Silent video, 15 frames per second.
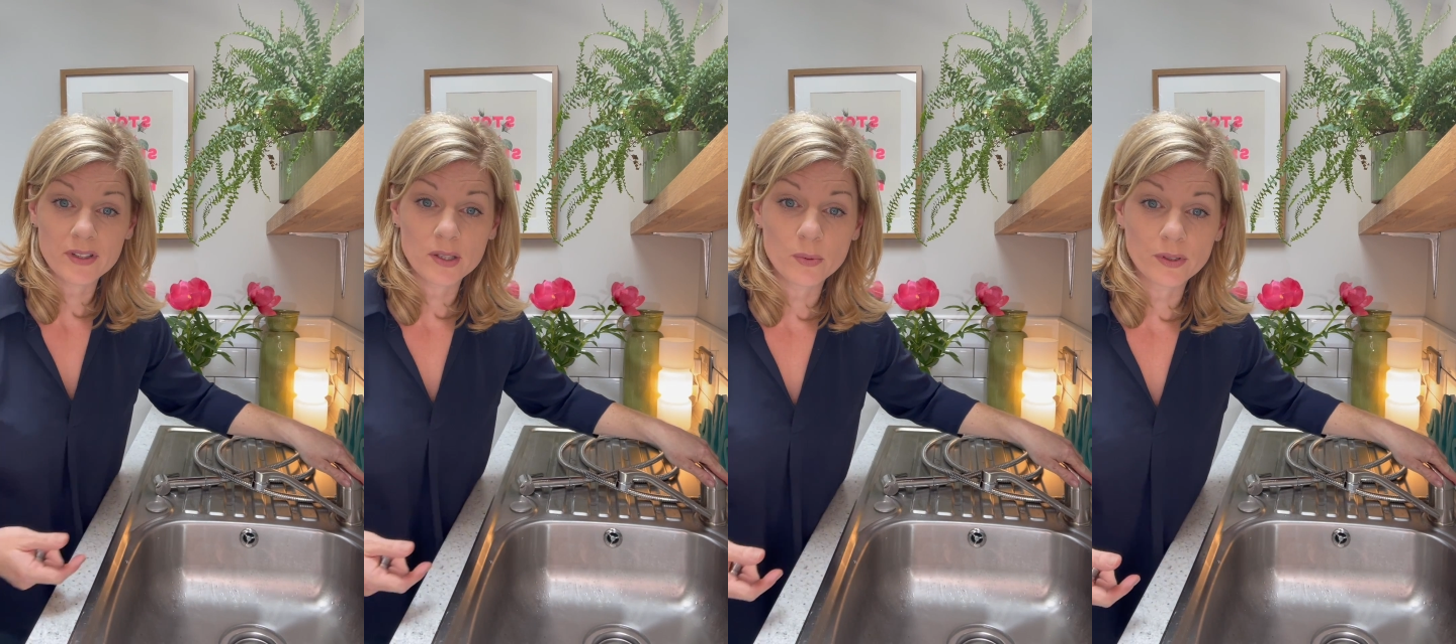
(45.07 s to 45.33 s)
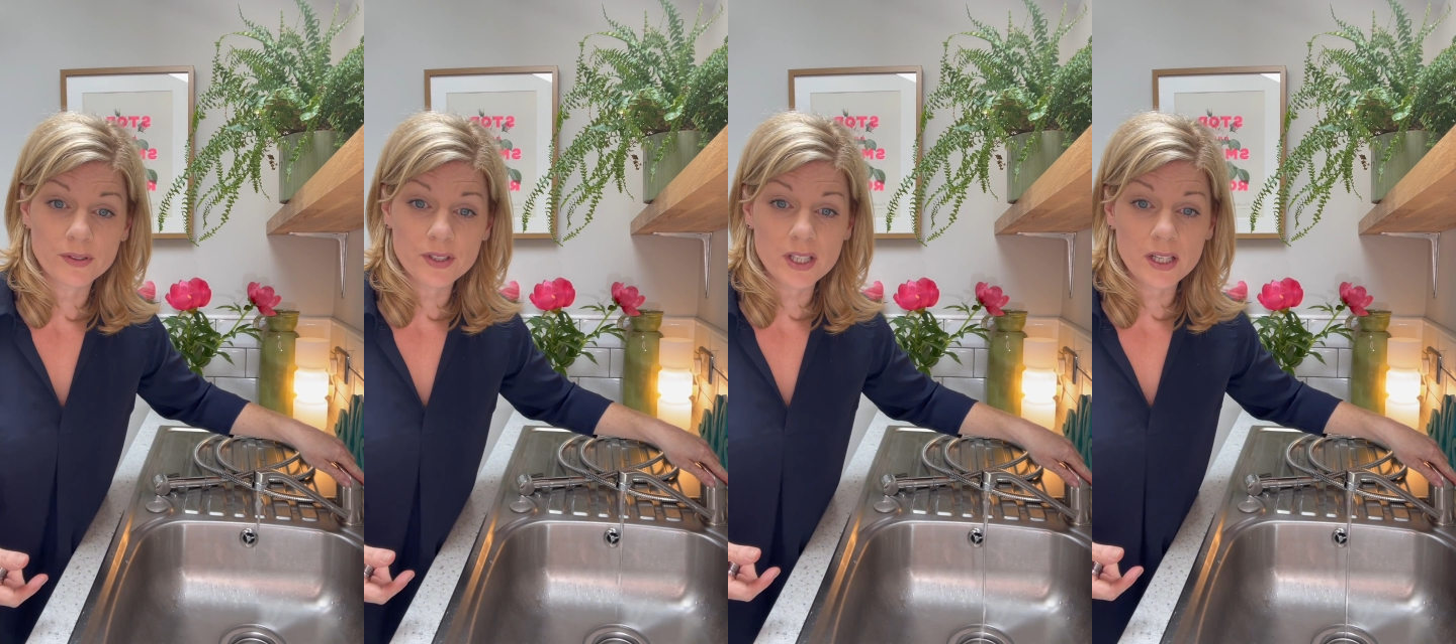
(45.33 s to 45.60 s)
you
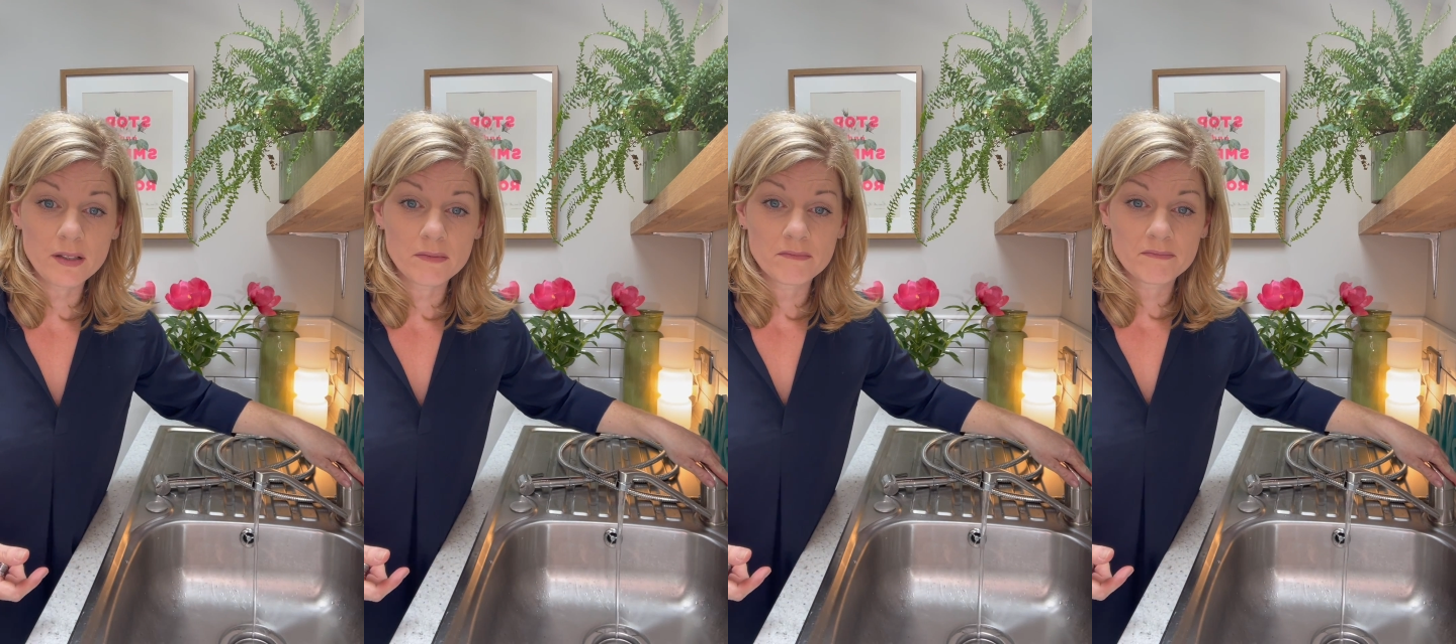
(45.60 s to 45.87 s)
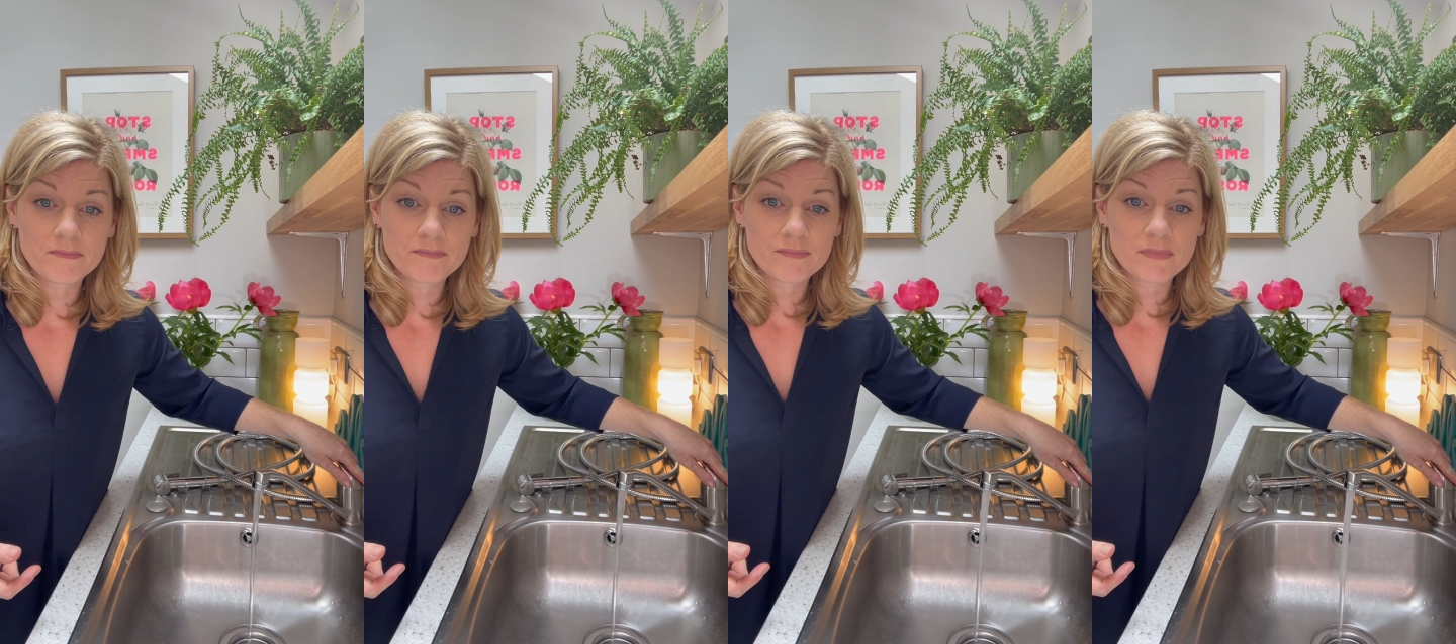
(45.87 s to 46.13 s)
want to.
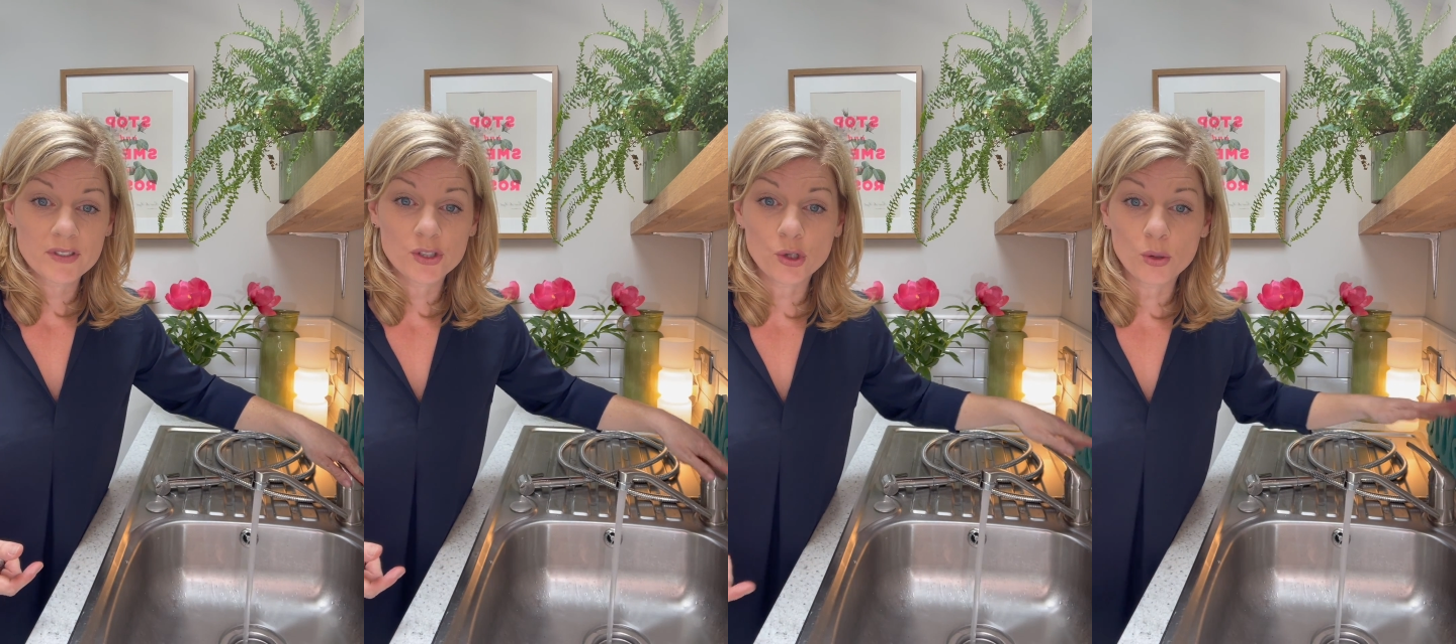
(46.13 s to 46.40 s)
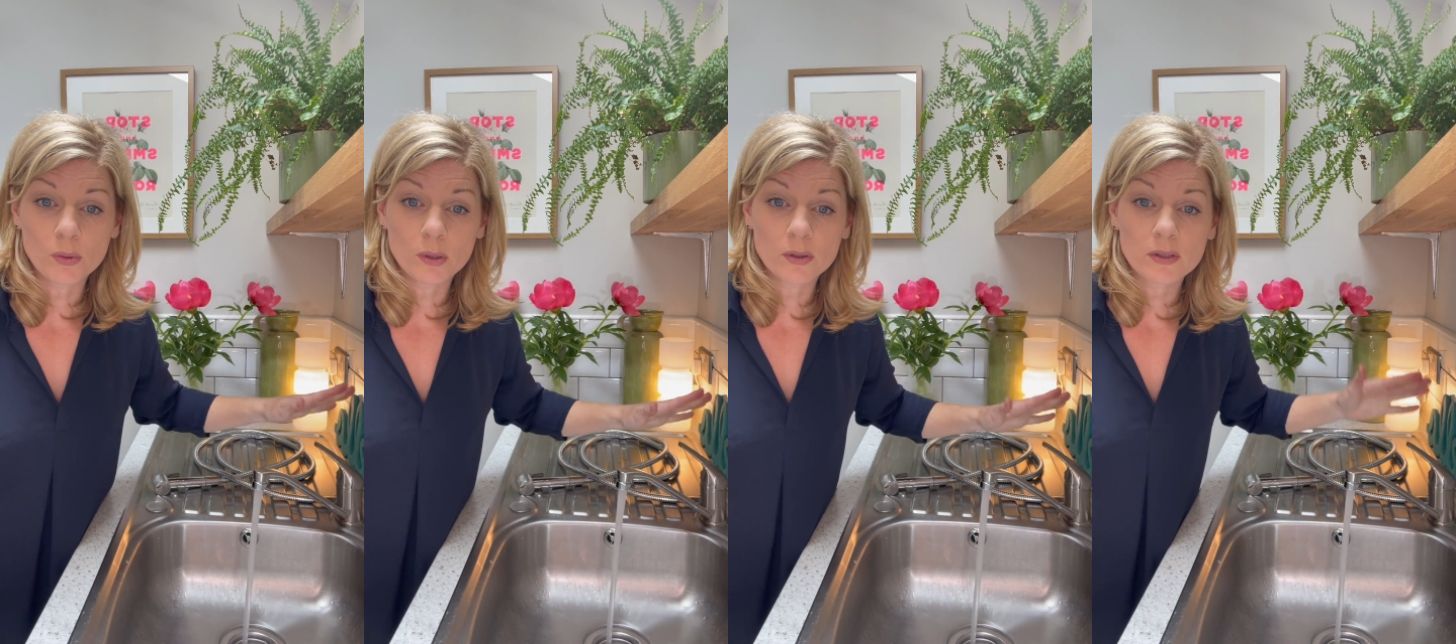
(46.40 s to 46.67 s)

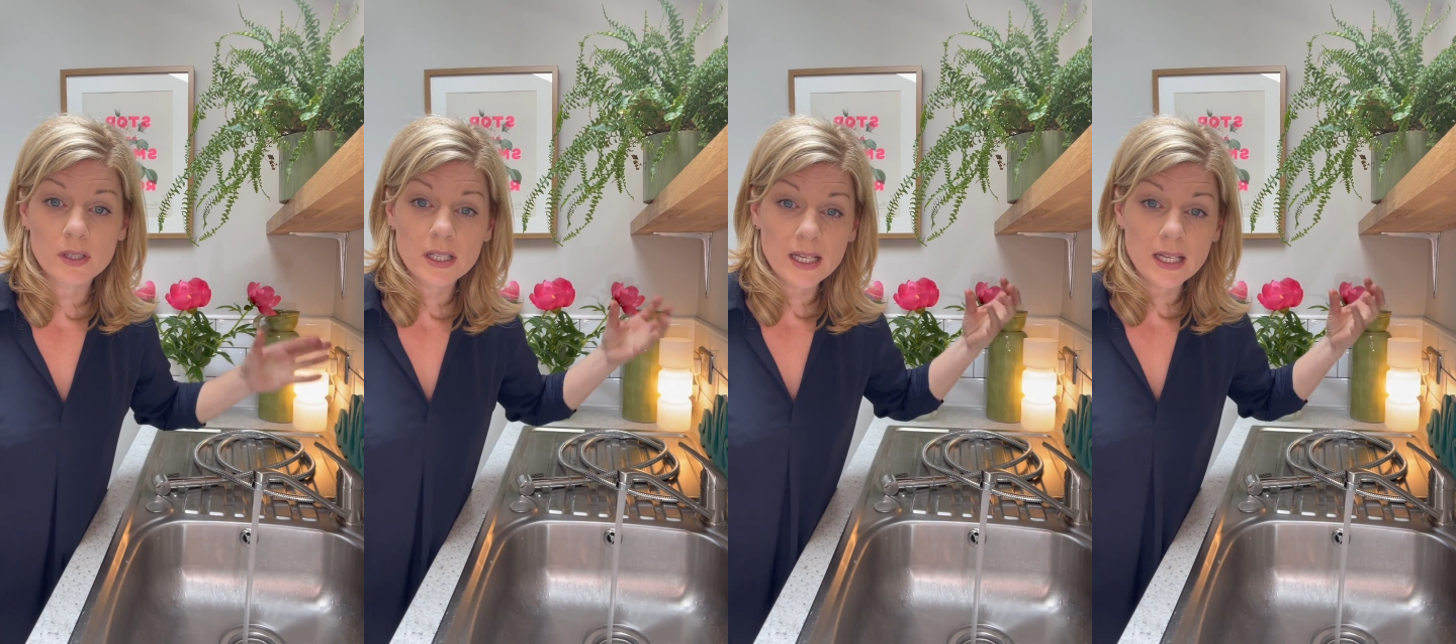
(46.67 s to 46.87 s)
Normal